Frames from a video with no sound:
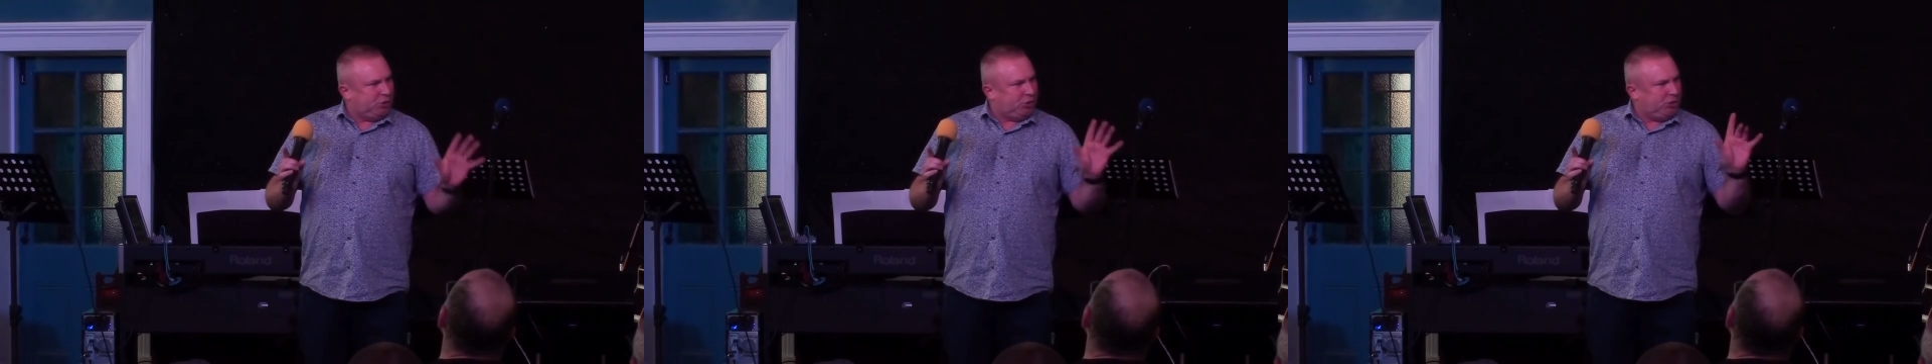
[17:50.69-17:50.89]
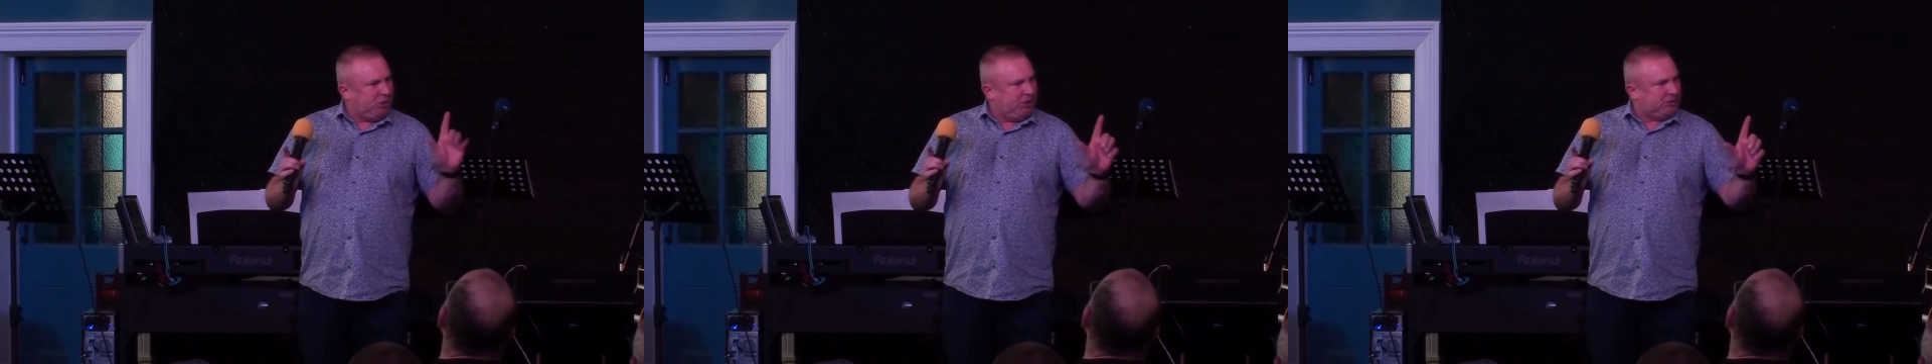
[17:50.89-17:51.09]

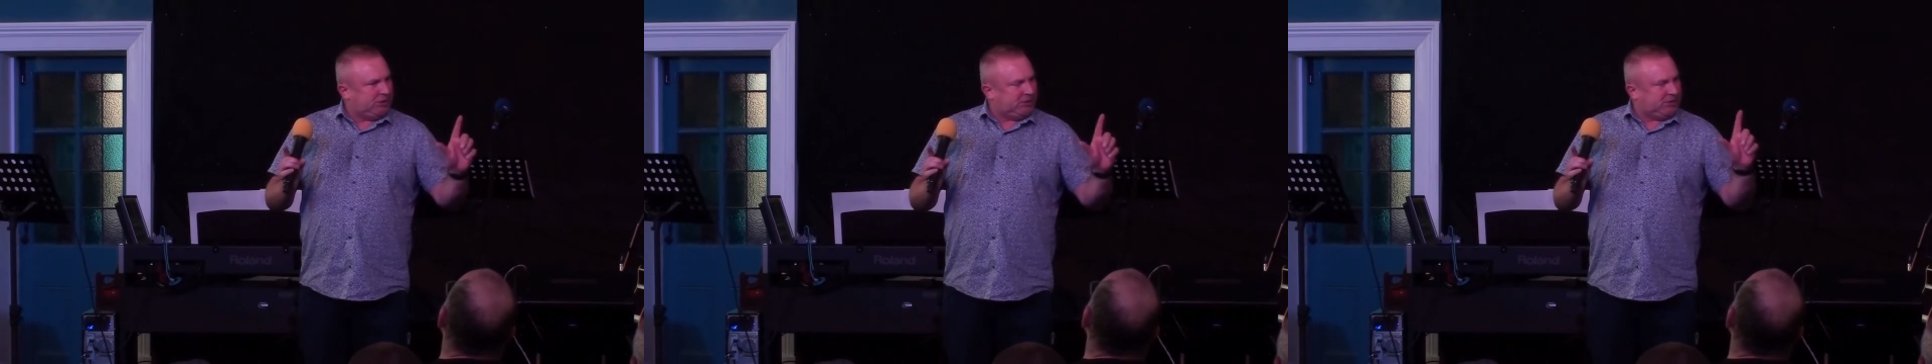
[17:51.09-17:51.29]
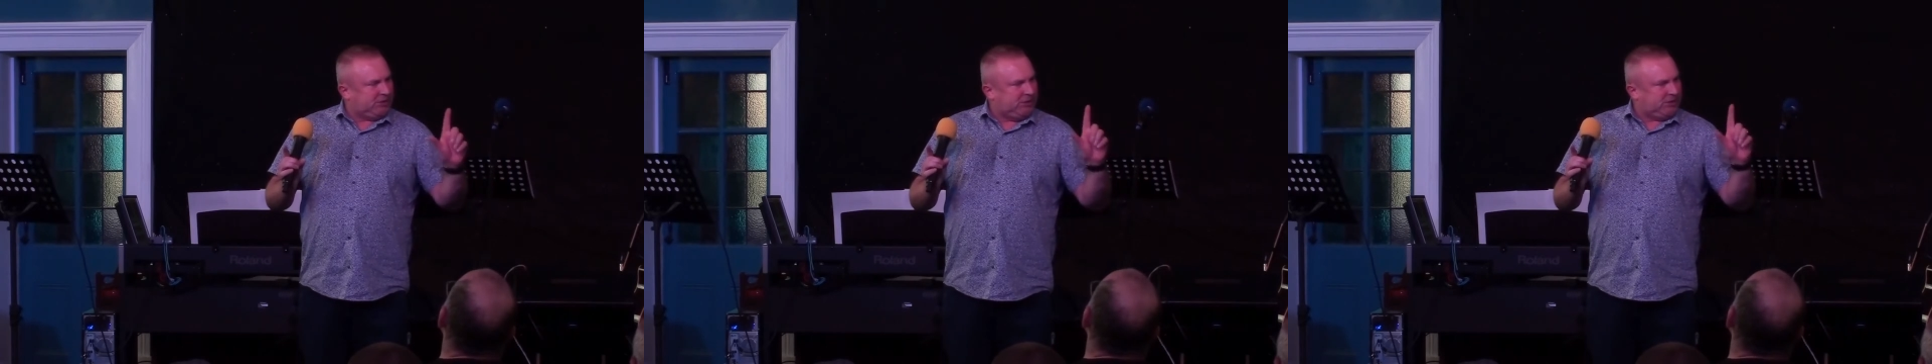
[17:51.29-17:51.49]

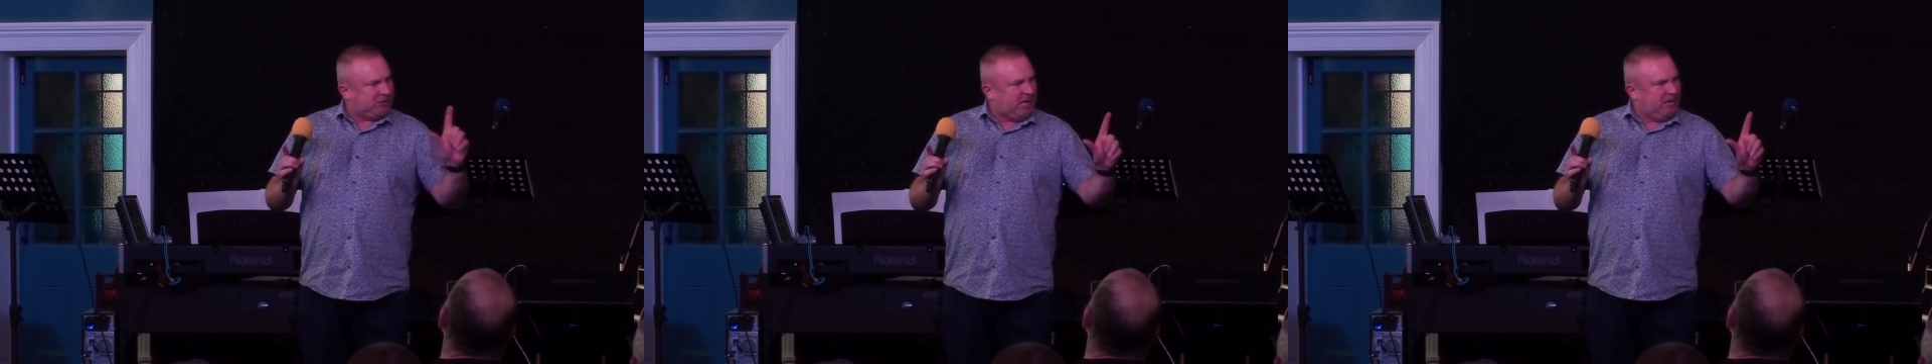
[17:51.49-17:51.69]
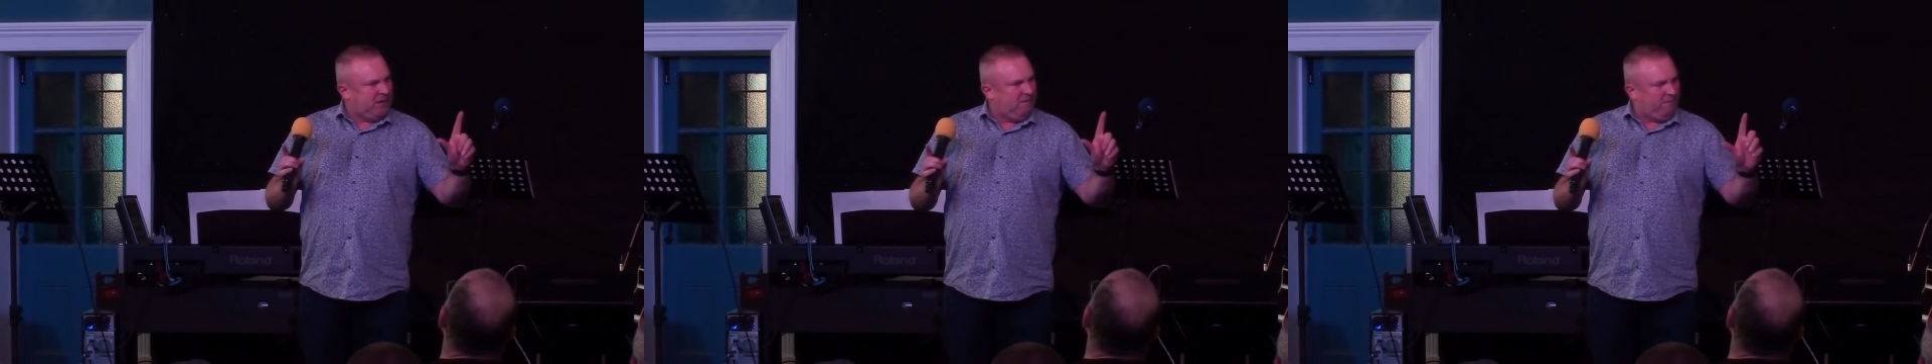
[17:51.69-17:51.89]
Jesus can
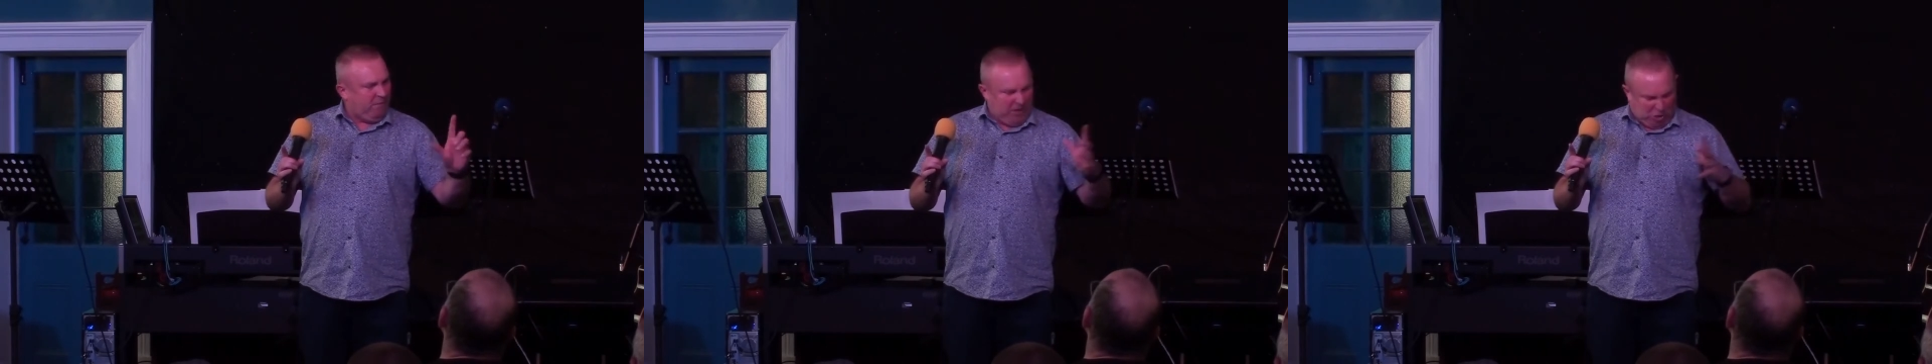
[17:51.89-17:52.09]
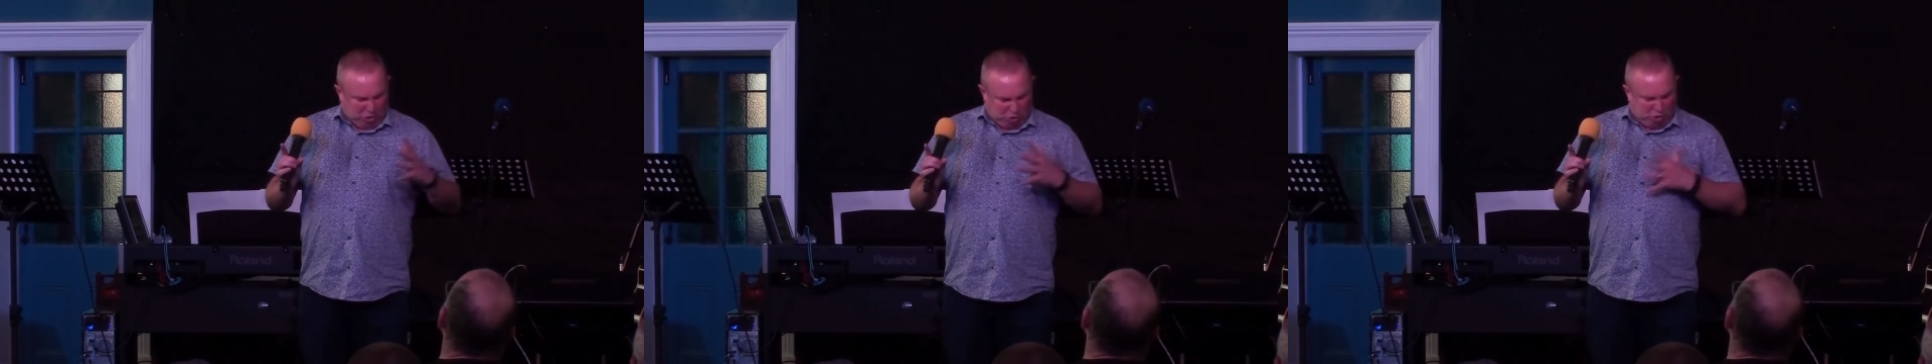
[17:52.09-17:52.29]
set you
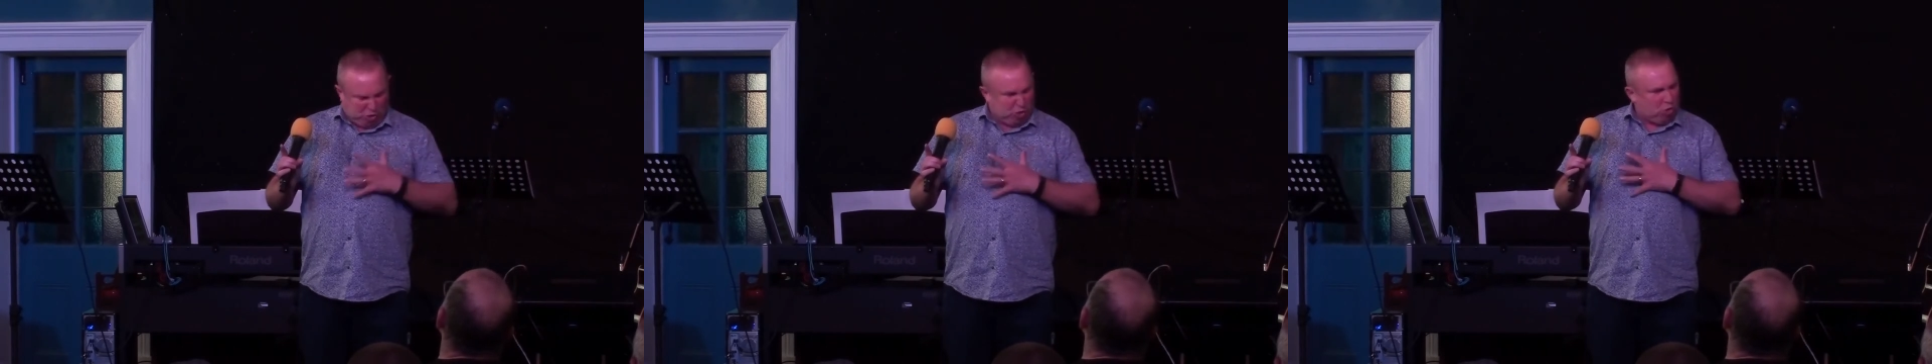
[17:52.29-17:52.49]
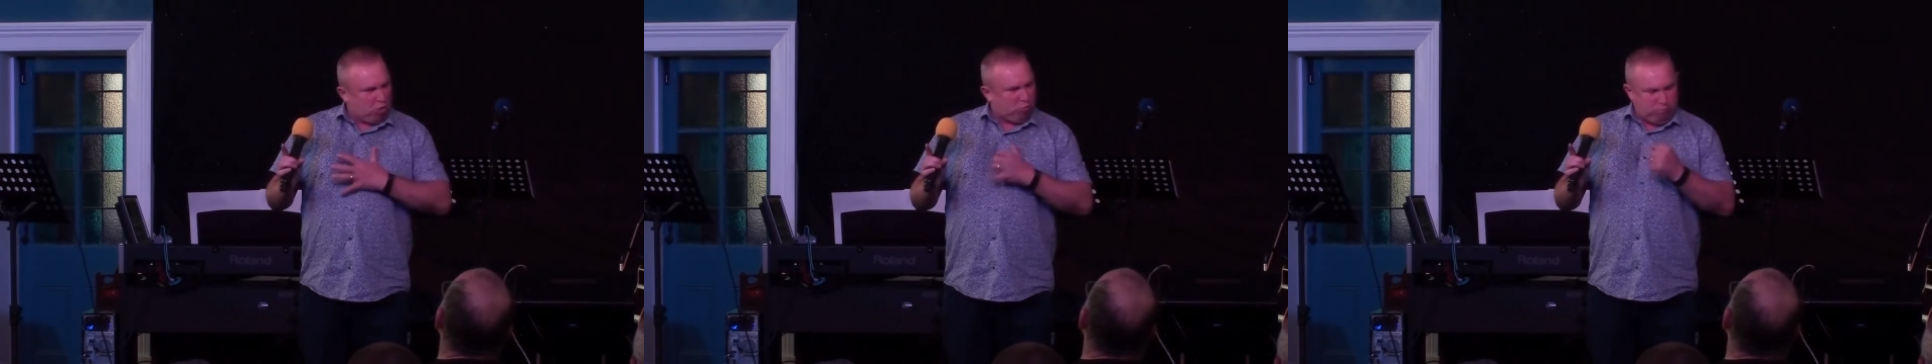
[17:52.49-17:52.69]
free, it
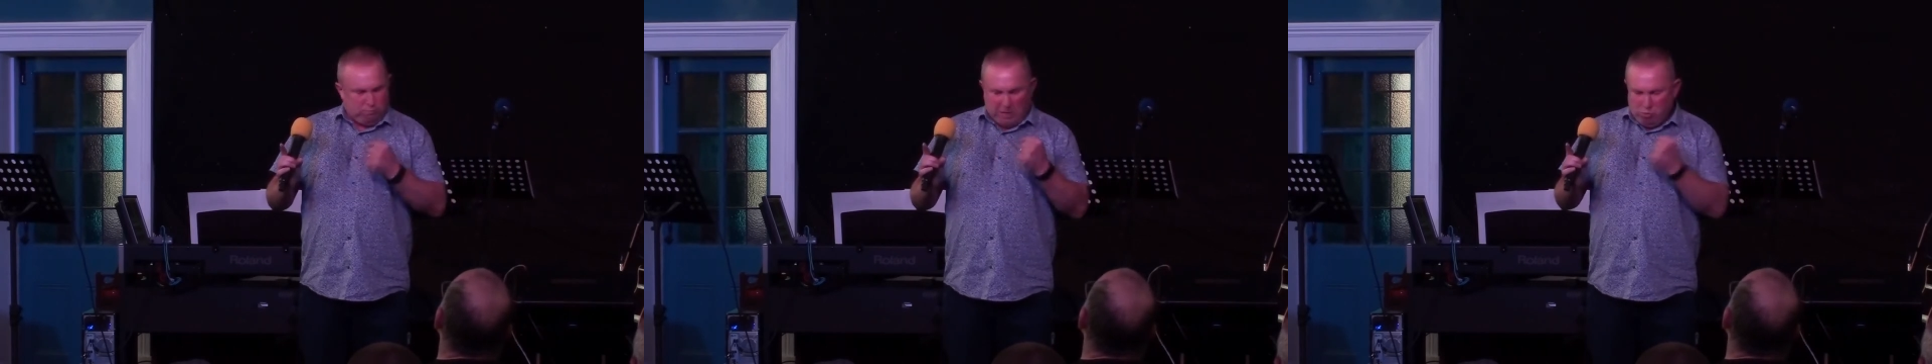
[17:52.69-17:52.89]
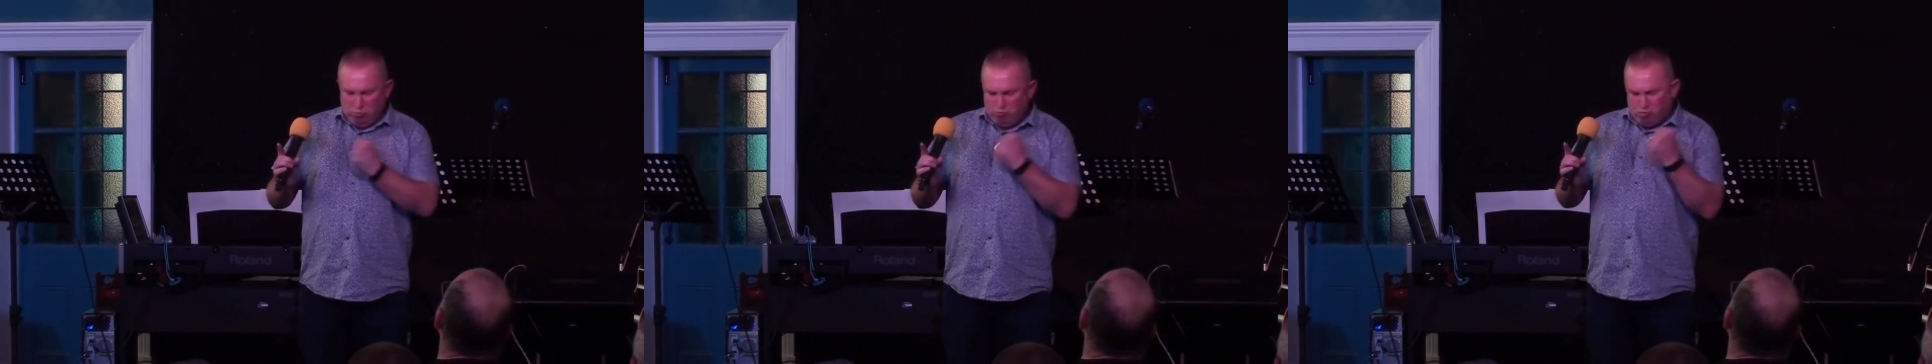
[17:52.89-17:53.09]
shook
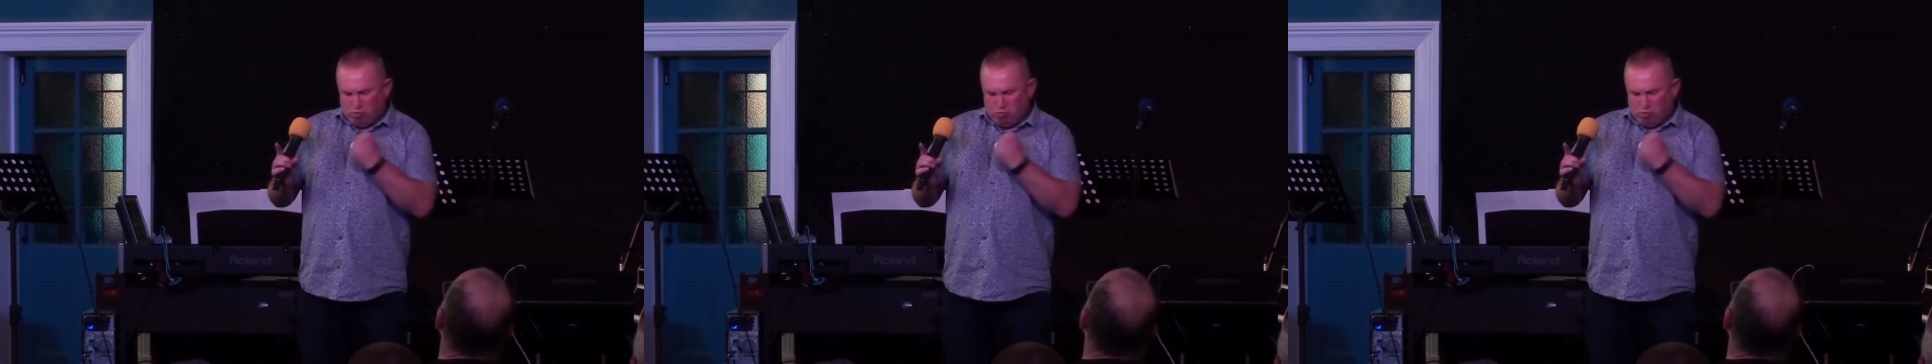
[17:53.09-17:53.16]
me.